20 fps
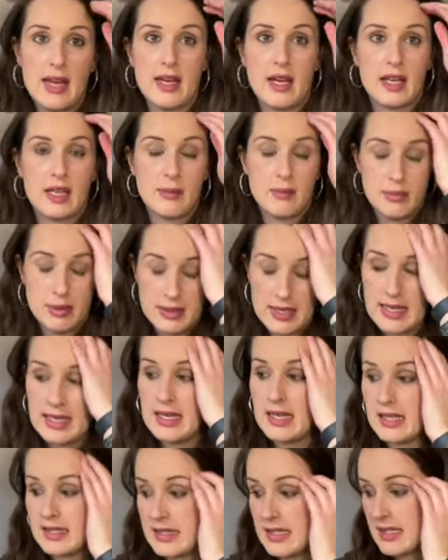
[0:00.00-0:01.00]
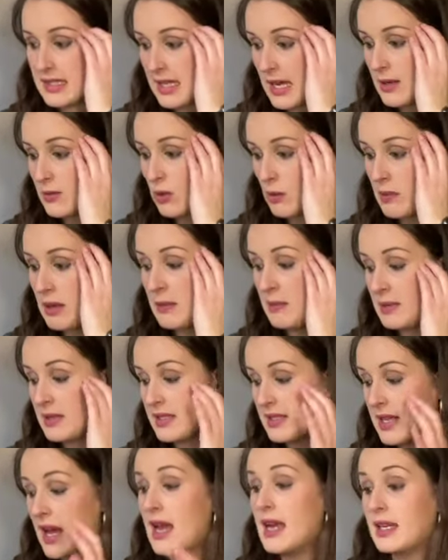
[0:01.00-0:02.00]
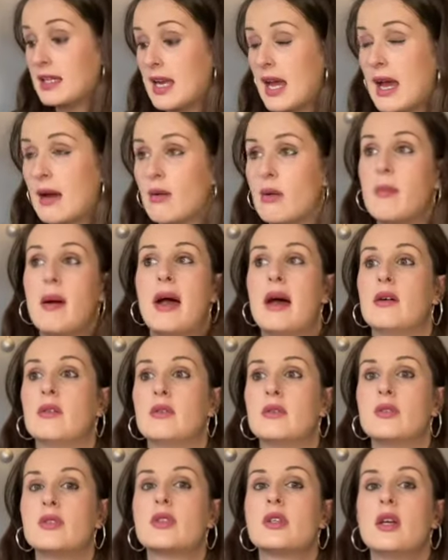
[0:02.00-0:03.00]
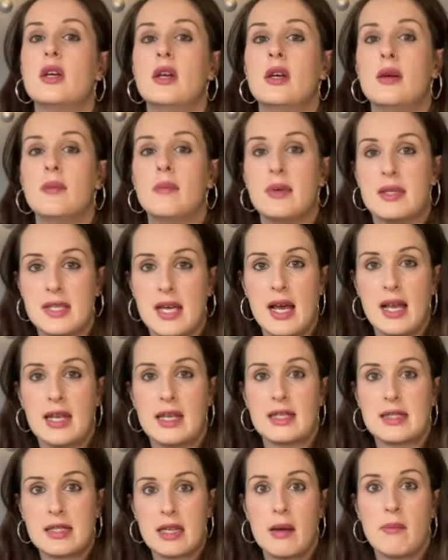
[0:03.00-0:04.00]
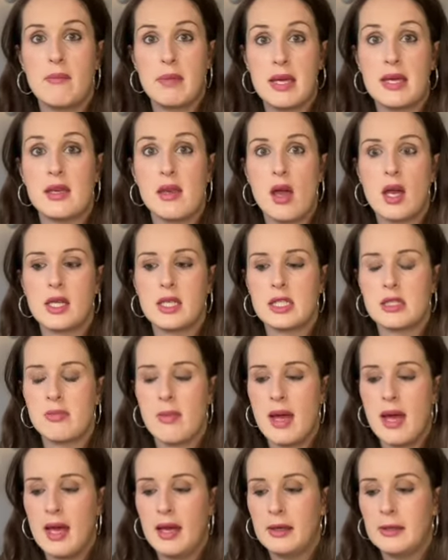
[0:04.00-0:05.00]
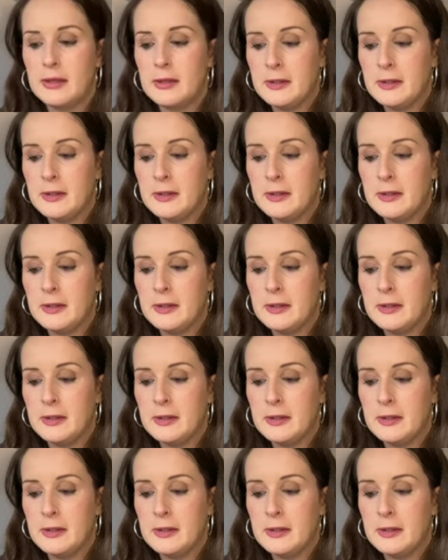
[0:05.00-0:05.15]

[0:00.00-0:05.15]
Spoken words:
I completely understand what people are saying now about metallics can be a nightmare.